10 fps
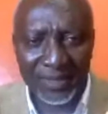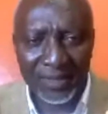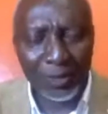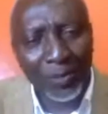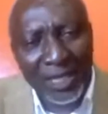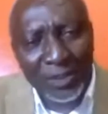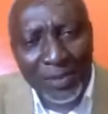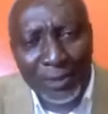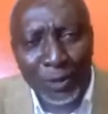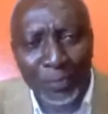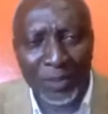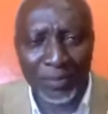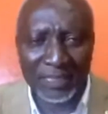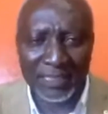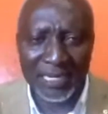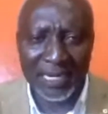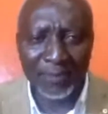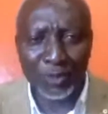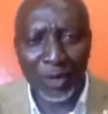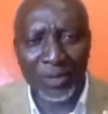You must be a stupid president.
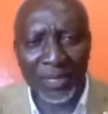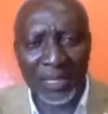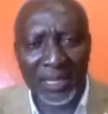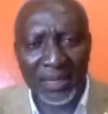I'm sorry.